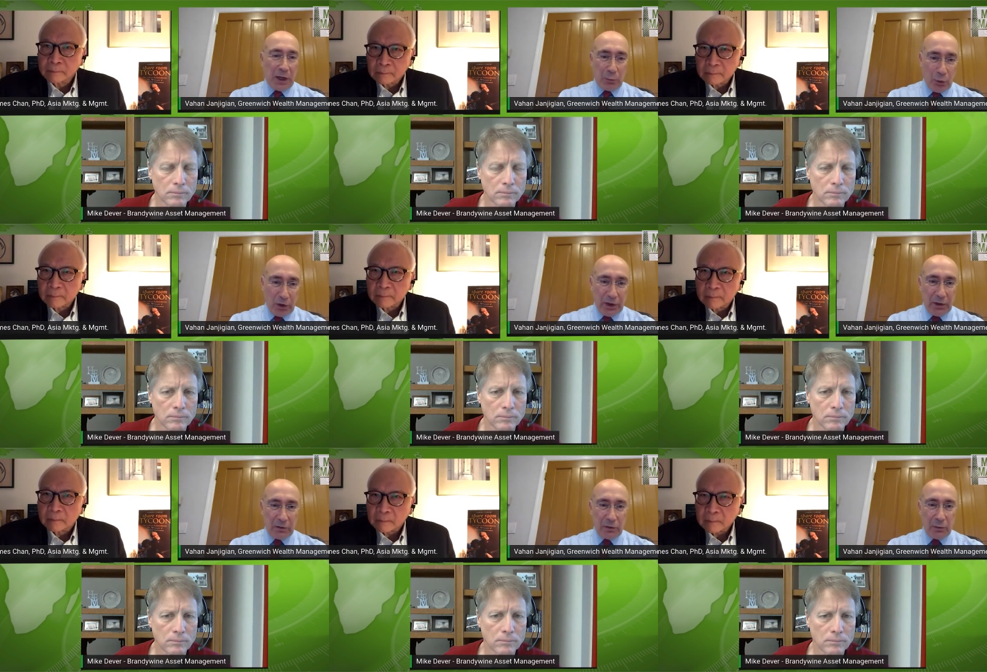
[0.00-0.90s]
Speaker 1: not
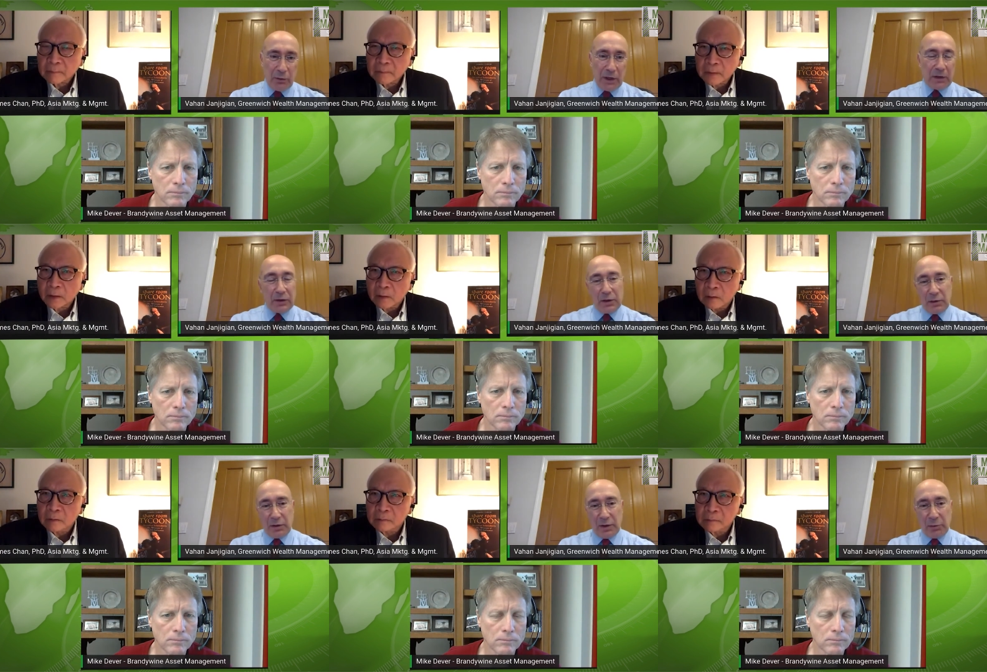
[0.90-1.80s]
willing to do that,
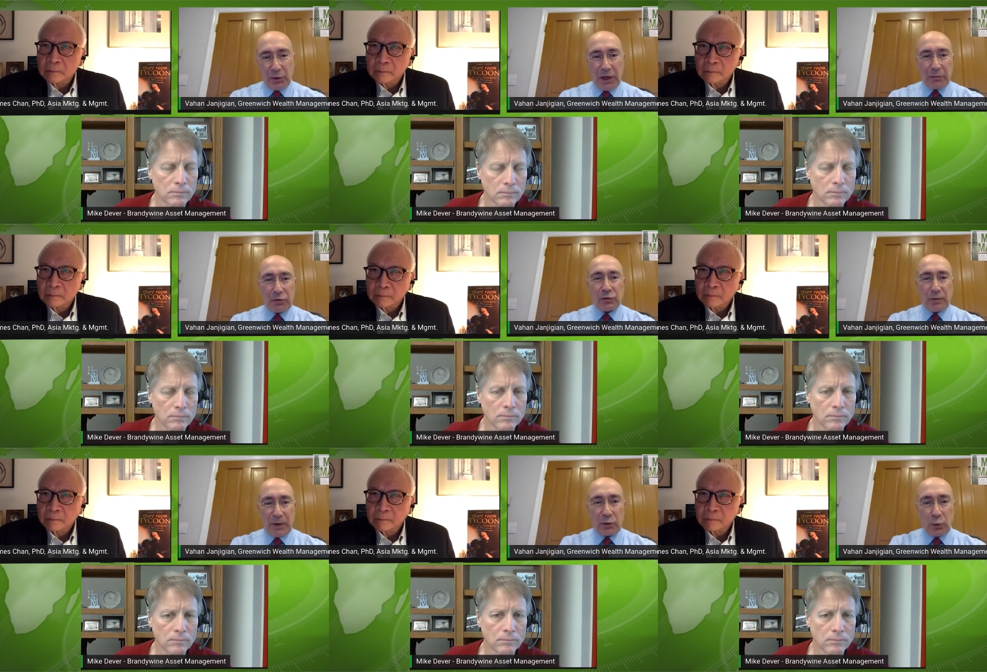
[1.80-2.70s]
then then perhaps you should
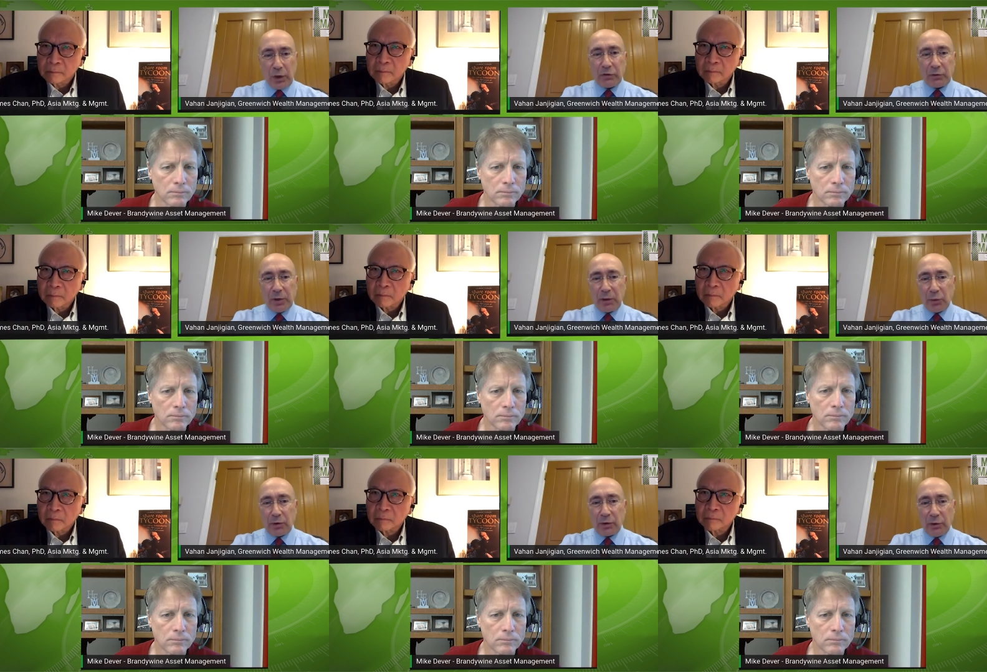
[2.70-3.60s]
think twice about
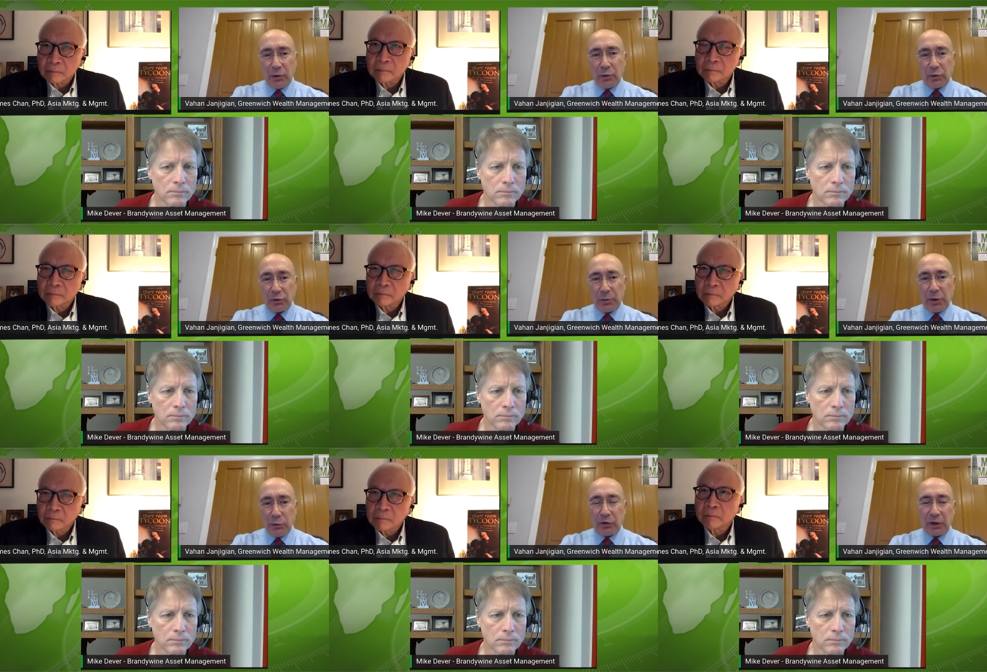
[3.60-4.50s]
whether you should be
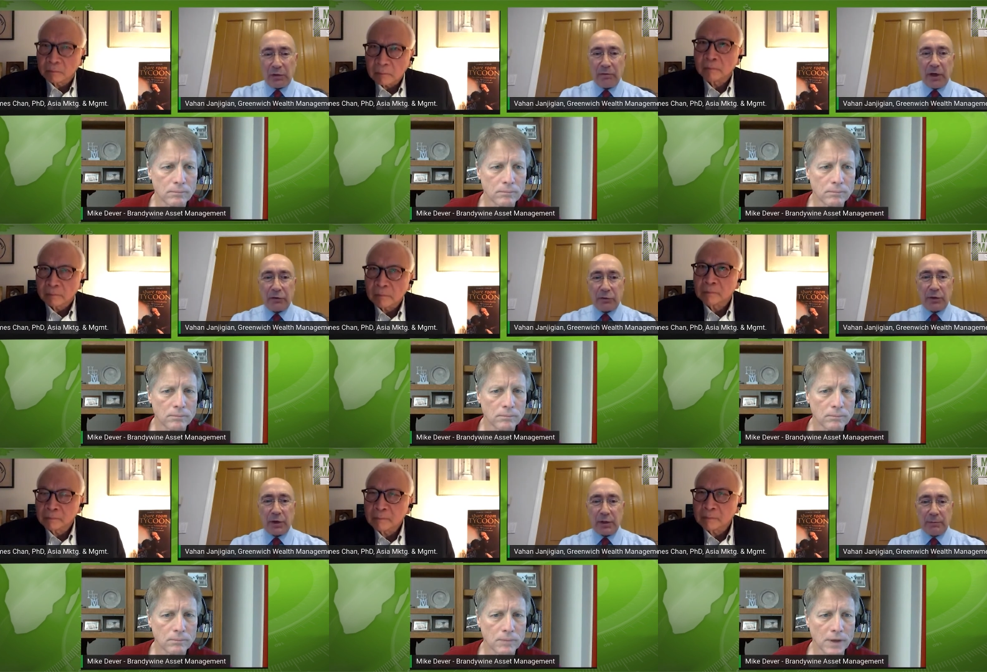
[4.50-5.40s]
using an advisor
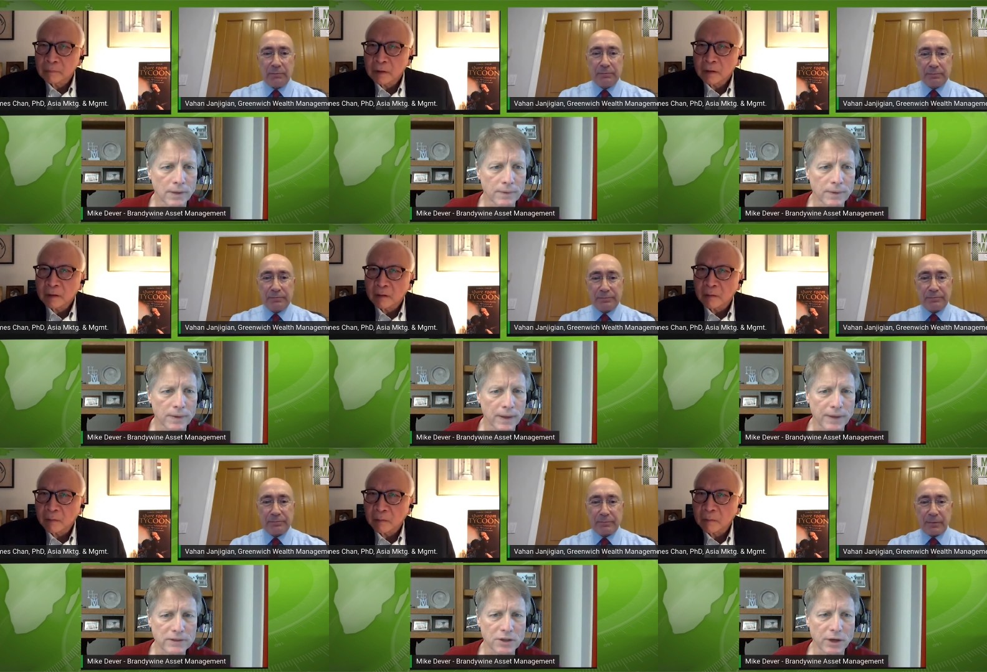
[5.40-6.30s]
or not.
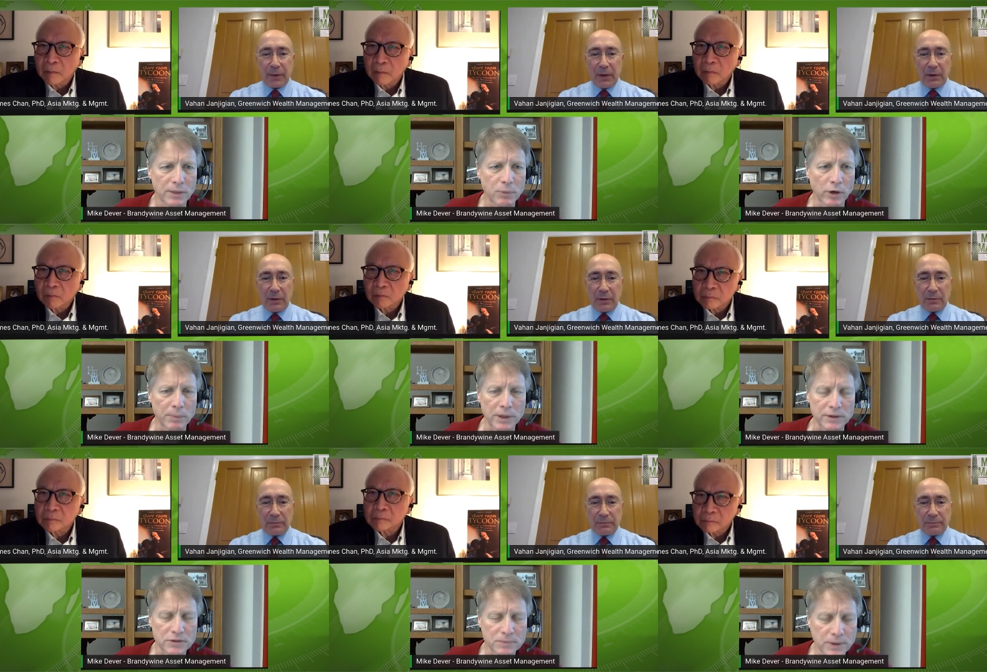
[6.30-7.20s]
Speaker 2: that's a great point
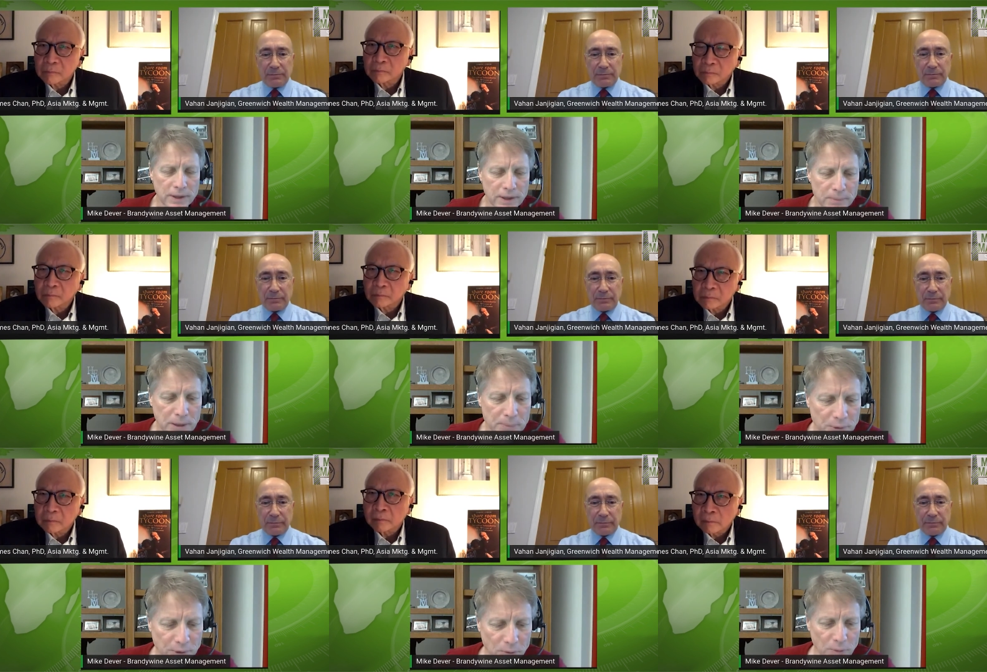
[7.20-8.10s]
because people
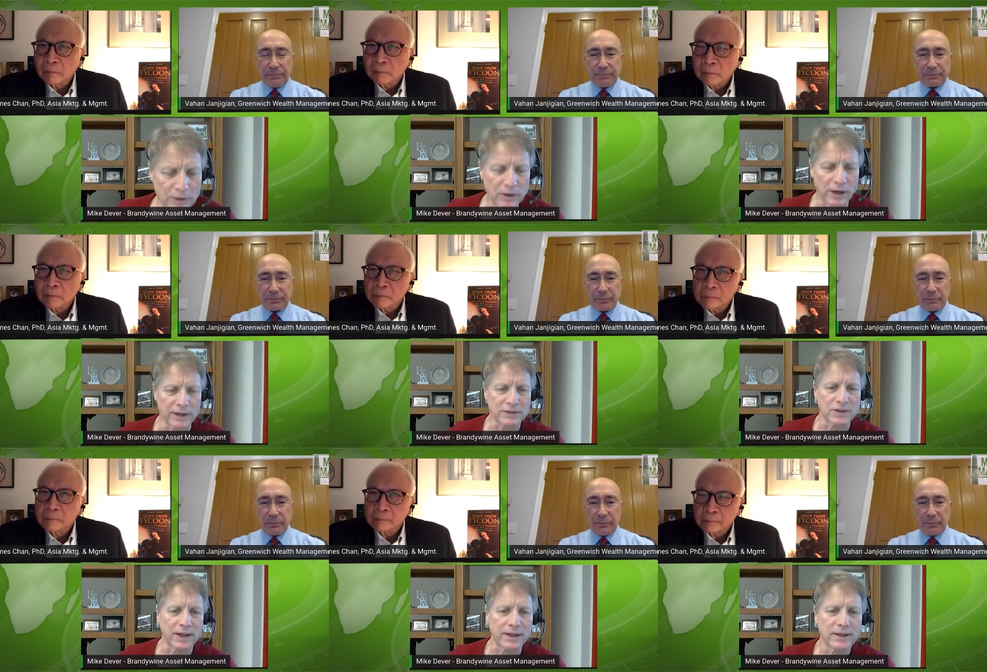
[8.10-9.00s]
don't realize
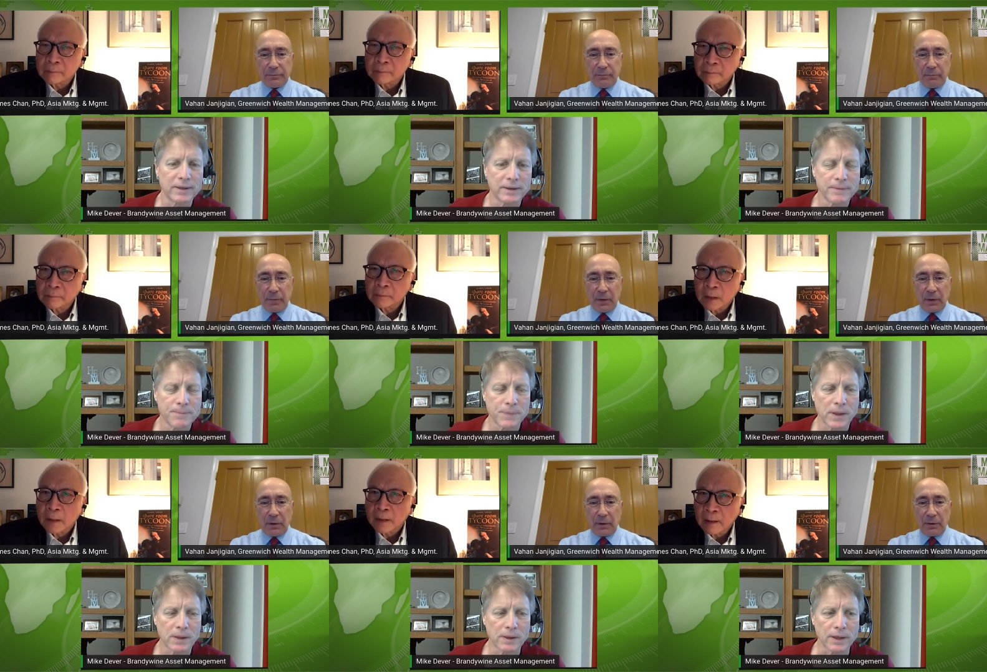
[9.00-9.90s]
that
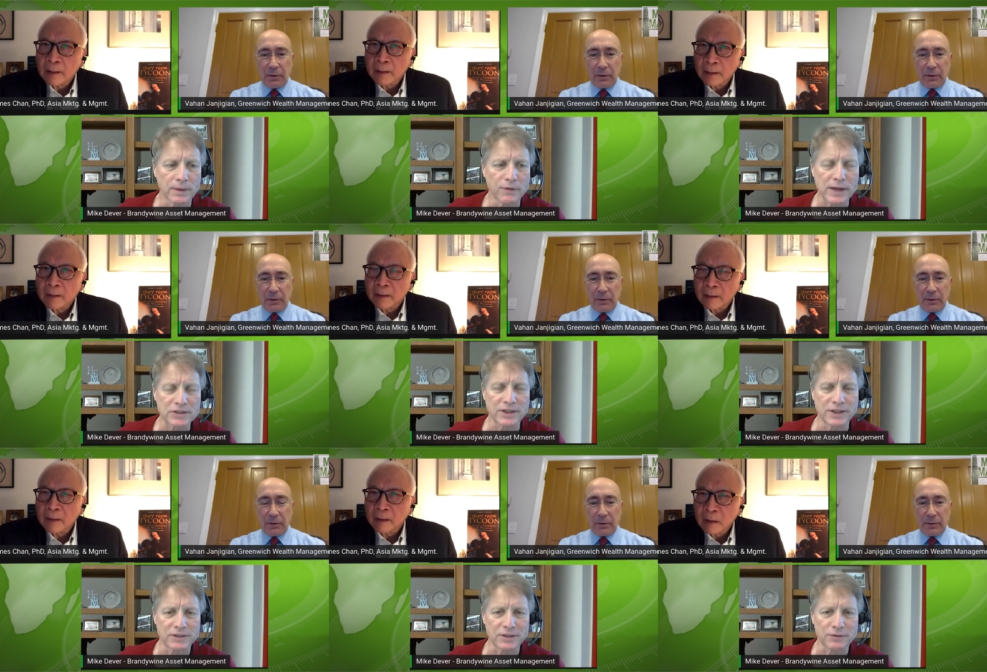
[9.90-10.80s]

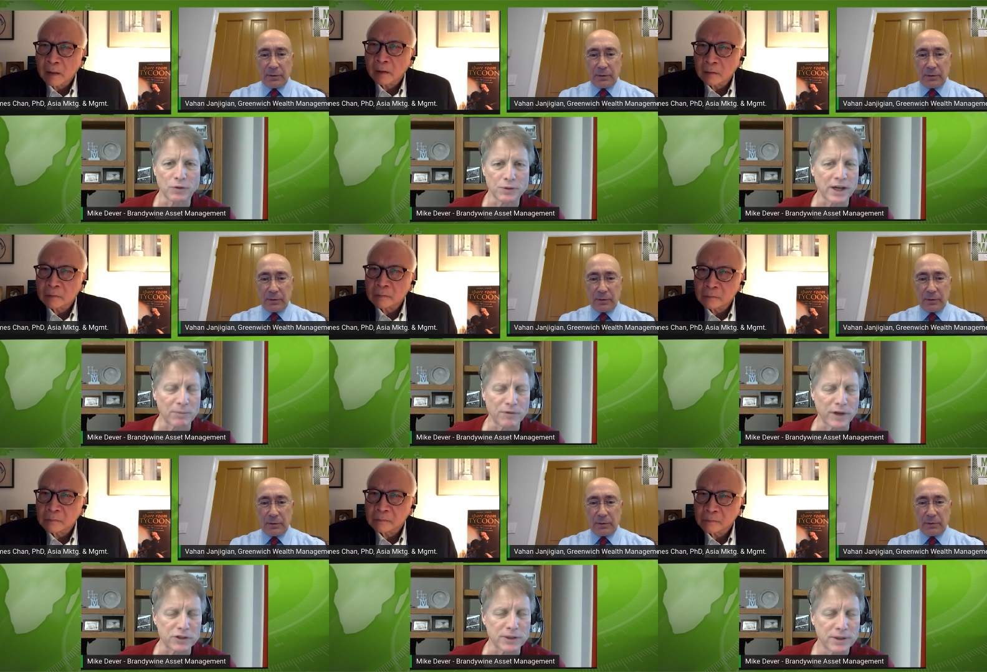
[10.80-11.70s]
investing is a full-time
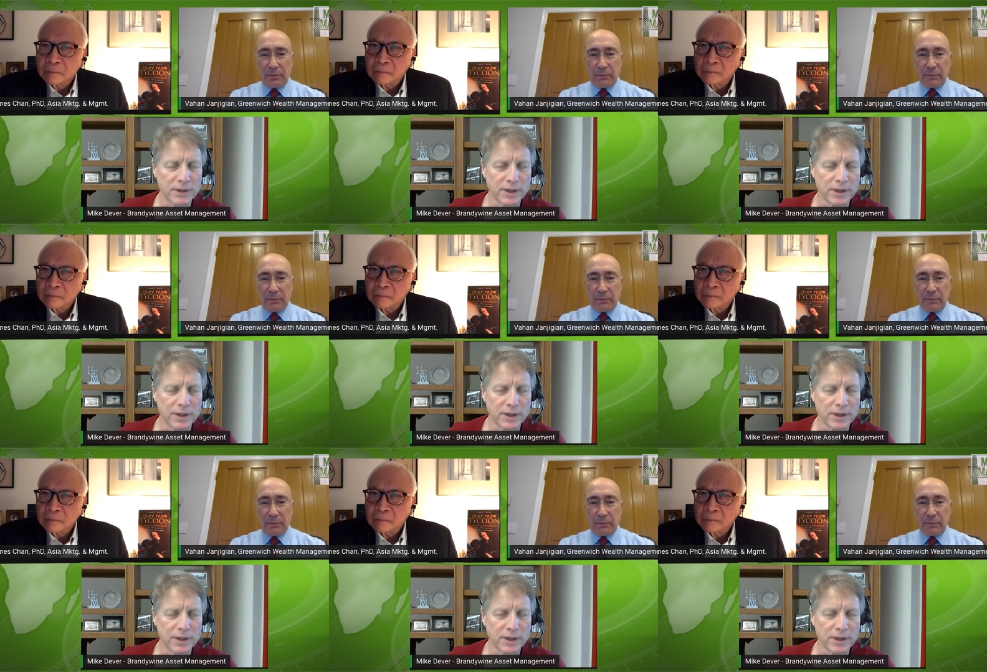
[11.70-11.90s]
profession.